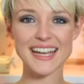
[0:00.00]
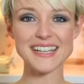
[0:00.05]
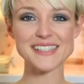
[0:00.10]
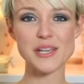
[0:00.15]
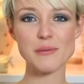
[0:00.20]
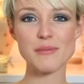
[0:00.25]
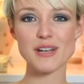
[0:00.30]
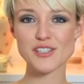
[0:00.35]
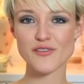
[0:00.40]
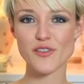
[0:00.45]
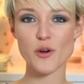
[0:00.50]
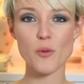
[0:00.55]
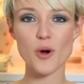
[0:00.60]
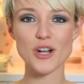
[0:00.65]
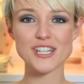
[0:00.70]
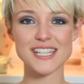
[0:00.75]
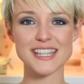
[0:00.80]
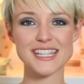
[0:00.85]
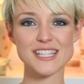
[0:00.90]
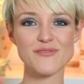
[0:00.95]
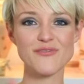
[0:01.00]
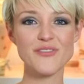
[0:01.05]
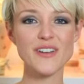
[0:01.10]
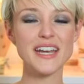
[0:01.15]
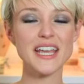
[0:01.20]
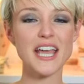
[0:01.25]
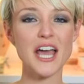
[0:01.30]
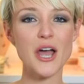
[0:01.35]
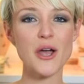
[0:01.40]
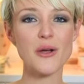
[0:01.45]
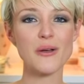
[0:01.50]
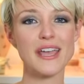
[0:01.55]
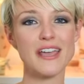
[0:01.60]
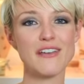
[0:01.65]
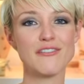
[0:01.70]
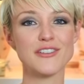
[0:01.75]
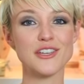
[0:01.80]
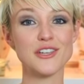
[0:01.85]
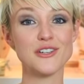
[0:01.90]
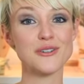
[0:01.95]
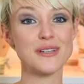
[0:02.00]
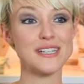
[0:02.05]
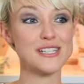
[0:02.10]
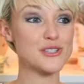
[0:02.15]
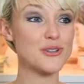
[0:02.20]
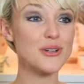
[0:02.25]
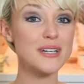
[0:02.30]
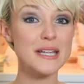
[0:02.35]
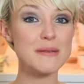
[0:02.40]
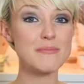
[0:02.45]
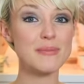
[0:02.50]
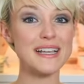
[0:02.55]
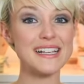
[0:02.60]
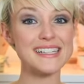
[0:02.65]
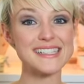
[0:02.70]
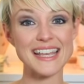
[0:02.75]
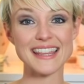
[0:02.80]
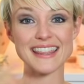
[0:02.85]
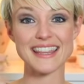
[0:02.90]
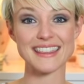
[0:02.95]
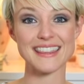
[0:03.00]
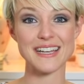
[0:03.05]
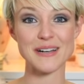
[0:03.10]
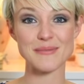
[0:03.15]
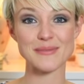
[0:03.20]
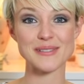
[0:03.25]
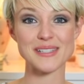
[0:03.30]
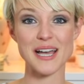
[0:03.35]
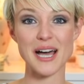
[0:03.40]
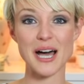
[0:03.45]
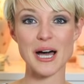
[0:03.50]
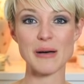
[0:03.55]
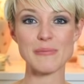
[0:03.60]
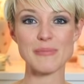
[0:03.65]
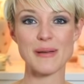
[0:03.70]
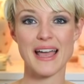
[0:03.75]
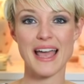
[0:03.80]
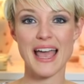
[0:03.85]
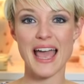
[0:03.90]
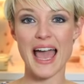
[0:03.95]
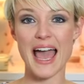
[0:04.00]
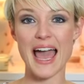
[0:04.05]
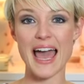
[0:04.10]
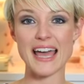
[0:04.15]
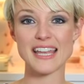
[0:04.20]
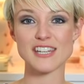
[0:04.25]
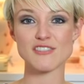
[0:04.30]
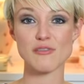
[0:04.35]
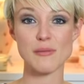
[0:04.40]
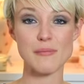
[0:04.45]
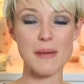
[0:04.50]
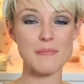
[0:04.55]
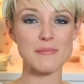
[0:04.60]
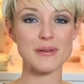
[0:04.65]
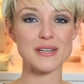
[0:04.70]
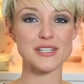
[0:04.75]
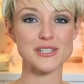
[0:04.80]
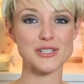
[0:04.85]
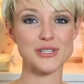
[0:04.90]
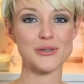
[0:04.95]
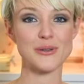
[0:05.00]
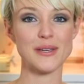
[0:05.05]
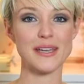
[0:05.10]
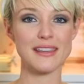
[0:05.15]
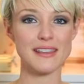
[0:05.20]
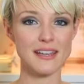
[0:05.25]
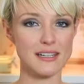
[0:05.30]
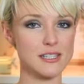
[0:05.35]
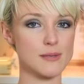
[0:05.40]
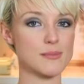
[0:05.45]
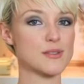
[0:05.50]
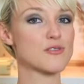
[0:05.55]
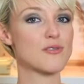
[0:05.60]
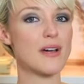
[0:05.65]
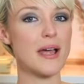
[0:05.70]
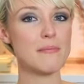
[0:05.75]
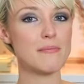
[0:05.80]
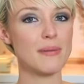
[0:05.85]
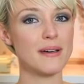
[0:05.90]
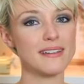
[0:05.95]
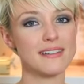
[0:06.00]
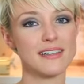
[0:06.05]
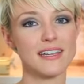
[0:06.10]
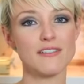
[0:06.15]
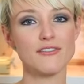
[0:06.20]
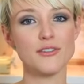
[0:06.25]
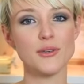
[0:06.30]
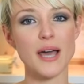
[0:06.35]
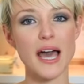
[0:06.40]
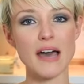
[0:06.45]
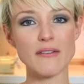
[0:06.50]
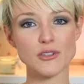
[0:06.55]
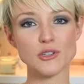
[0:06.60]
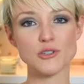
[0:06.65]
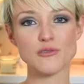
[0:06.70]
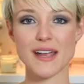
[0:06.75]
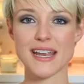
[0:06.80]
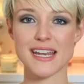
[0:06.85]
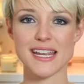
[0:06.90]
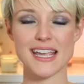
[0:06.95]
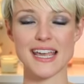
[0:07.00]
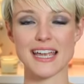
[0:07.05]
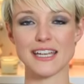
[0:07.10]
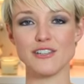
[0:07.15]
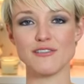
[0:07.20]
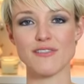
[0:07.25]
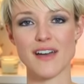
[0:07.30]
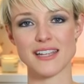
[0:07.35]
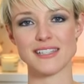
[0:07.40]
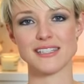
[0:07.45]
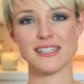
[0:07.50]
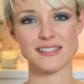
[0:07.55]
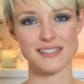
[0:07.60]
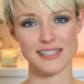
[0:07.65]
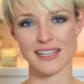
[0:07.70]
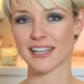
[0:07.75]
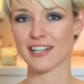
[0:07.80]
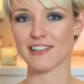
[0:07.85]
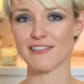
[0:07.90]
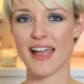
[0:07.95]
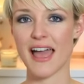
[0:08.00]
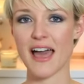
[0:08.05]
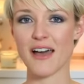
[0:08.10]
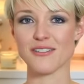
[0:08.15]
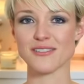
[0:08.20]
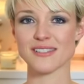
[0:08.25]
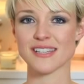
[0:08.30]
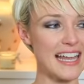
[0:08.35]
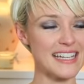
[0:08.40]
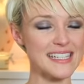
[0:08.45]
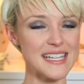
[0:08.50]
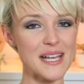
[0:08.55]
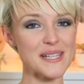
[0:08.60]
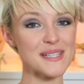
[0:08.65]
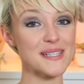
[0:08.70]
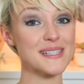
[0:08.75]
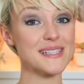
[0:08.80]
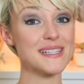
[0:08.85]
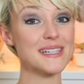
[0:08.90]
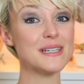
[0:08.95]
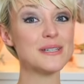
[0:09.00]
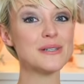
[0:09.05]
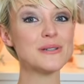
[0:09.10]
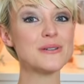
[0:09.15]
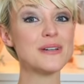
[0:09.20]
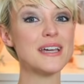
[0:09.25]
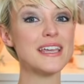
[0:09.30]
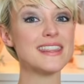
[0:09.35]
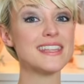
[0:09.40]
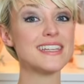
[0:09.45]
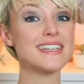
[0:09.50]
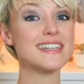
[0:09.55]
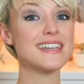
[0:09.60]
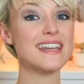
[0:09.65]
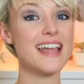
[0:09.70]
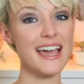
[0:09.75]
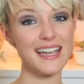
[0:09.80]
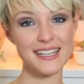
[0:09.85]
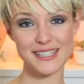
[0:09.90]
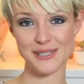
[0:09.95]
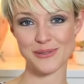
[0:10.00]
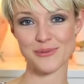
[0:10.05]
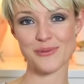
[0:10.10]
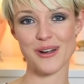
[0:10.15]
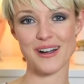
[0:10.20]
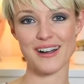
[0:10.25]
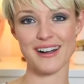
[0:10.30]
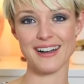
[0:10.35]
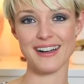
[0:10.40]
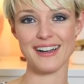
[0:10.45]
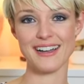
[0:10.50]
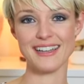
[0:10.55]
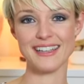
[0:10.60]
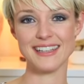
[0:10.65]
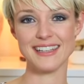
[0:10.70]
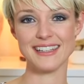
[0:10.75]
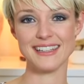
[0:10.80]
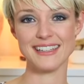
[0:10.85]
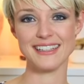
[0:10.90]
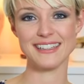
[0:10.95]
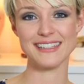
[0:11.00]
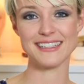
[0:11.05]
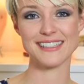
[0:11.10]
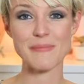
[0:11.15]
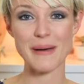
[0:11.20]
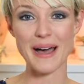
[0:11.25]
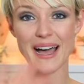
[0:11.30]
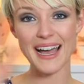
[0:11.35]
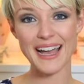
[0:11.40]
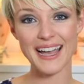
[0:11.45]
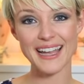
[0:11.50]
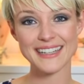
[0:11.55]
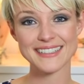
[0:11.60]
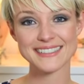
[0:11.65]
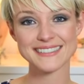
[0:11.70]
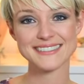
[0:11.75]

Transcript: Thanks so much for watching this video. If you enjoyed it, please hit the thumbs up, and remember to hit that subscribe button if you haven't already and you fancy sticking around, and I'll see you in the next one. Bye.